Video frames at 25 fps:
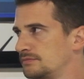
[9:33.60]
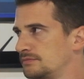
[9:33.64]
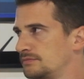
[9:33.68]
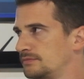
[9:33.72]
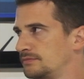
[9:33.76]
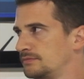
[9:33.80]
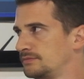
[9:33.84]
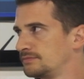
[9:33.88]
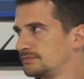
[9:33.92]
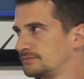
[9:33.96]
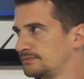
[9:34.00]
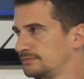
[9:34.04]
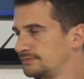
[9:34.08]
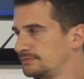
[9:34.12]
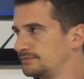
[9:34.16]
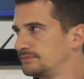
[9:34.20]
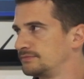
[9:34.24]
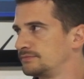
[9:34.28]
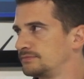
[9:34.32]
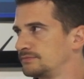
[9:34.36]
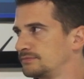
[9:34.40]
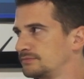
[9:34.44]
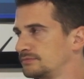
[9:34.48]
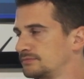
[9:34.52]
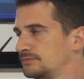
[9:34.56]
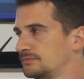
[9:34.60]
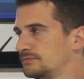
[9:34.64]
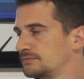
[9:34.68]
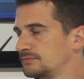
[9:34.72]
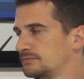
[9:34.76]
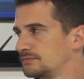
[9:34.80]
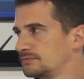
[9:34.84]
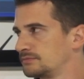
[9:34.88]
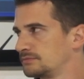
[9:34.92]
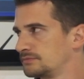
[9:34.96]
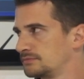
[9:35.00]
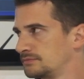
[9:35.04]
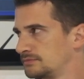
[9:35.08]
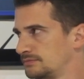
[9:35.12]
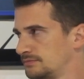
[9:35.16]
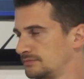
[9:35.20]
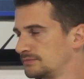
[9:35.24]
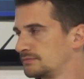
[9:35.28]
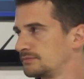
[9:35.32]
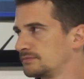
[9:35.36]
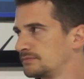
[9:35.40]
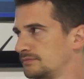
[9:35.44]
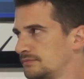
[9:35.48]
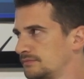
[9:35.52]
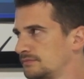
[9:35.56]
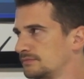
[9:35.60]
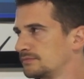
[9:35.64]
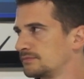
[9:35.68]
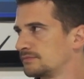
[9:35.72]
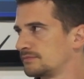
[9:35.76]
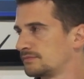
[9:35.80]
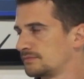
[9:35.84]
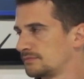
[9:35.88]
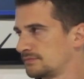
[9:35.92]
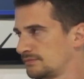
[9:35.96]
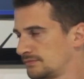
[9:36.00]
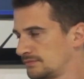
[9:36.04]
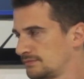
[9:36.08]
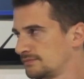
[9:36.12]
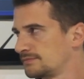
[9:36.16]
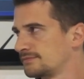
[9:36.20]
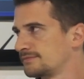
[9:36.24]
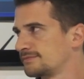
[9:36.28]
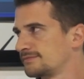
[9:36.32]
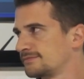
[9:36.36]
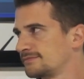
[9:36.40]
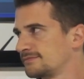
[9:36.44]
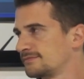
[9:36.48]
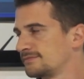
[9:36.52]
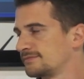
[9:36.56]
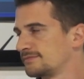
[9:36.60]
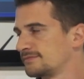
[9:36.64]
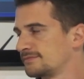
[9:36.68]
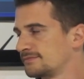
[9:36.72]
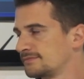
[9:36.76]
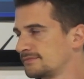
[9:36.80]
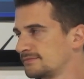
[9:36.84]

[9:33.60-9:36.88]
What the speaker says: [no speech]